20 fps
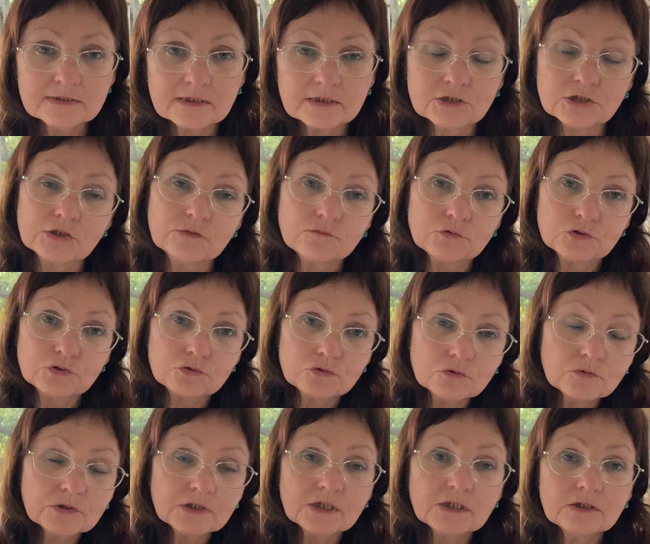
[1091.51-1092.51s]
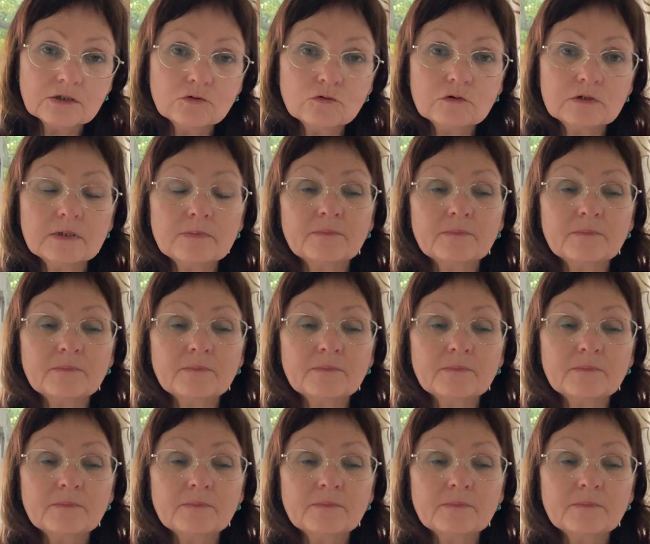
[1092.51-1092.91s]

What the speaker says: that she was talking to the